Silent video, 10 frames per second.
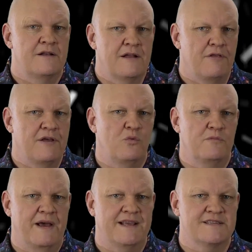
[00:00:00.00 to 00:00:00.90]
Nothing
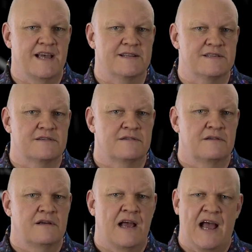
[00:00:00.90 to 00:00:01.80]
would make sense.
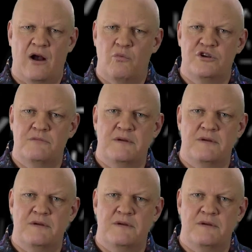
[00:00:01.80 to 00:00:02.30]
How would you